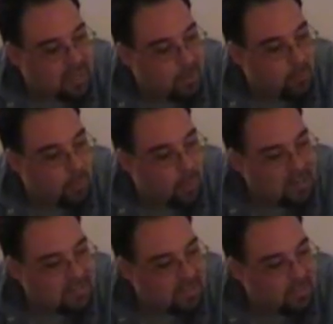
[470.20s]
Tyrone
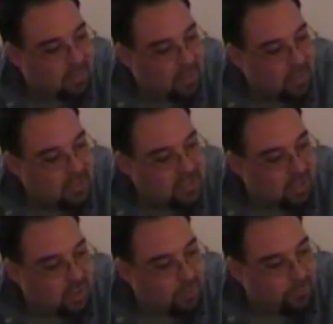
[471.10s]
Watson.
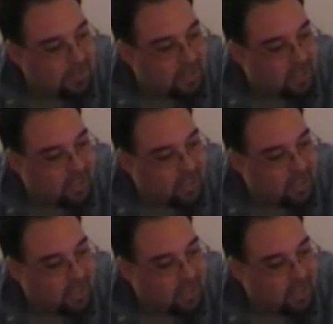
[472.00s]
Still undefeated,